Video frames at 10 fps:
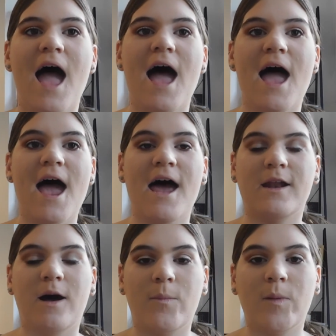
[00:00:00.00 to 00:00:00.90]

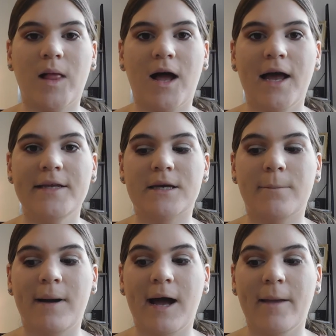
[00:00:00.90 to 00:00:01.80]
and applied
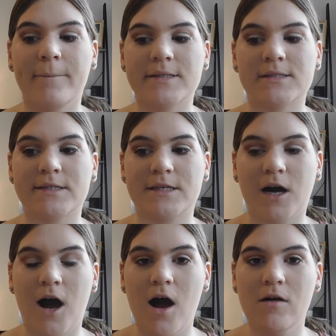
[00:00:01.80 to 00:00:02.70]
my
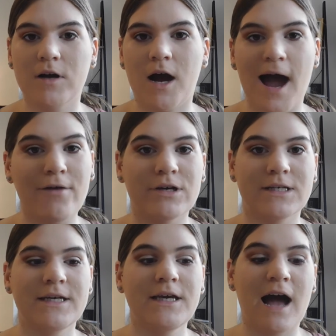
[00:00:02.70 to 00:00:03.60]
mascara.
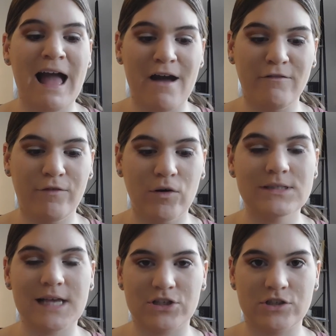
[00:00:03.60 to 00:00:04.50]
I have
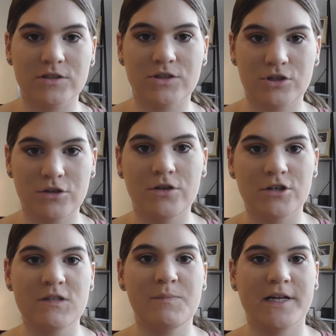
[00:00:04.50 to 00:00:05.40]
false lashes to
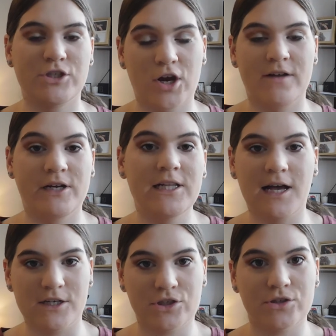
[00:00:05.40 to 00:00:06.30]
use, but I don't have any
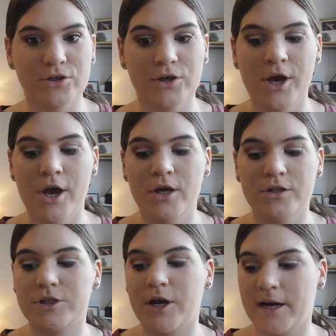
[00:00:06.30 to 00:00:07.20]
lash glue.
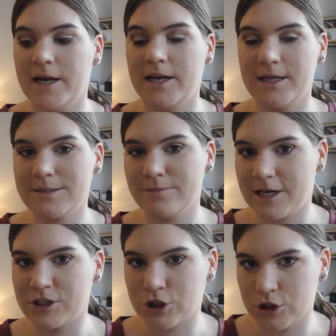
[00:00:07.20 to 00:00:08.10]
So I need to get some
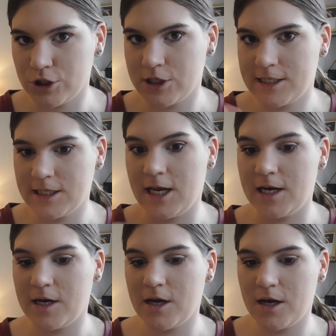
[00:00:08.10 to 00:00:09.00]
lash glue and
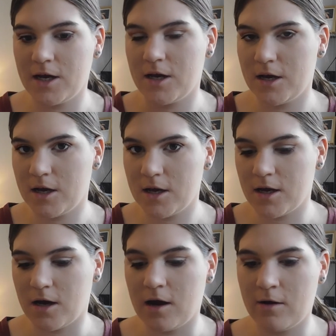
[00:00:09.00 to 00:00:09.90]
then
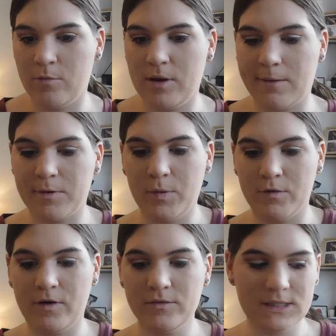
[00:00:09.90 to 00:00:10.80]
I will be able to put
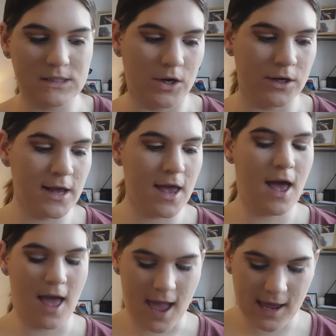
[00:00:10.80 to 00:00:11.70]
falsies on.
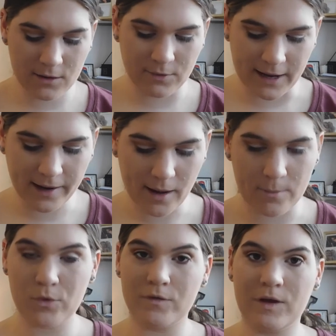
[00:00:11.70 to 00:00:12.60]
Anyway,
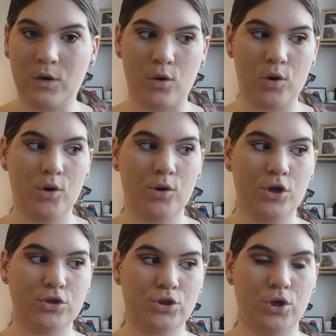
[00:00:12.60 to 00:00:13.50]
moving
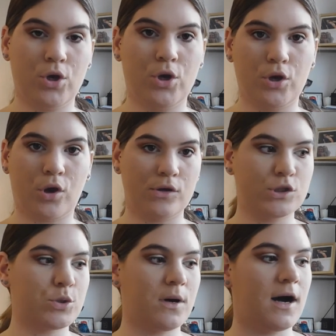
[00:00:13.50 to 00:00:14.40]
on to
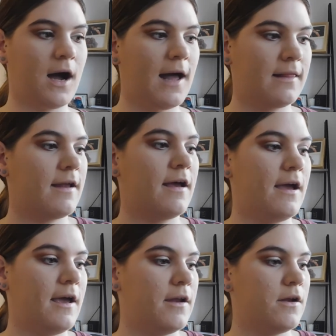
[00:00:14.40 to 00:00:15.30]
contour,
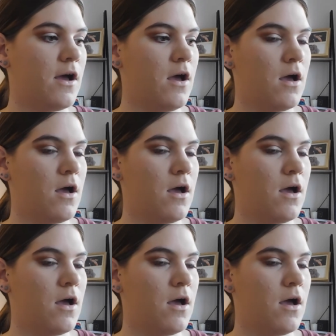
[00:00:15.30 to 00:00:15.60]
highlighter and